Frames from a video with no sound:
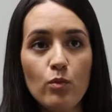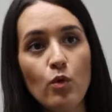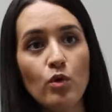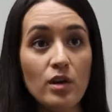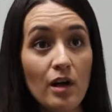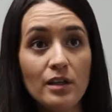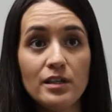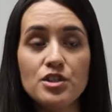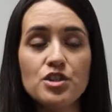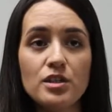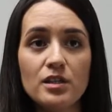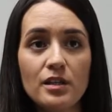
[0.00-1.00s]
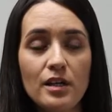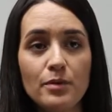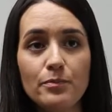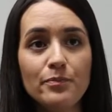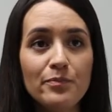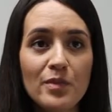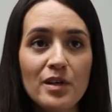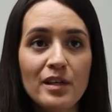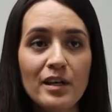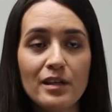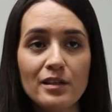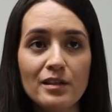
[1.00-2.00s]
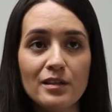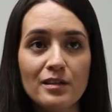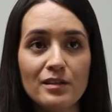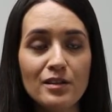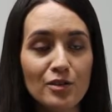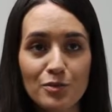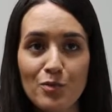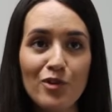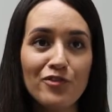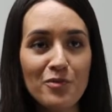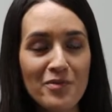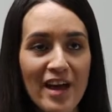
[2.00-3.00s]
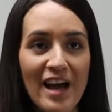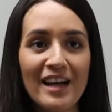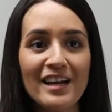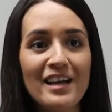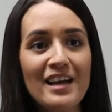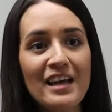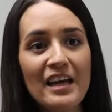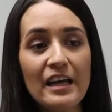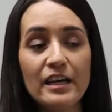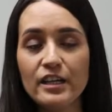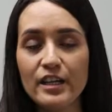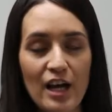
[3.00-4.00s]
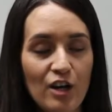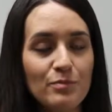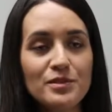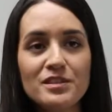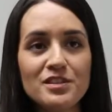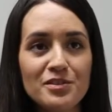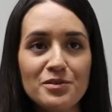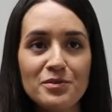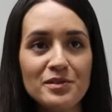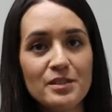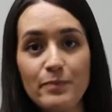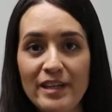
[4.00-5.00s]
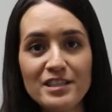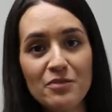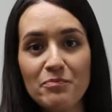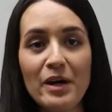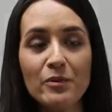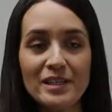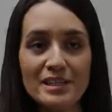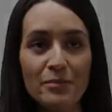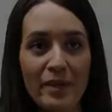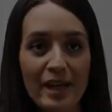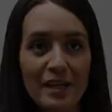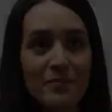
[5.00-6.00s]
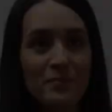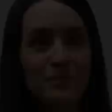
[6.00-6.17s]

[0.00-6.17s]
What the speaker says: more knowledge and learned more from that. and it helped to spice up my resume.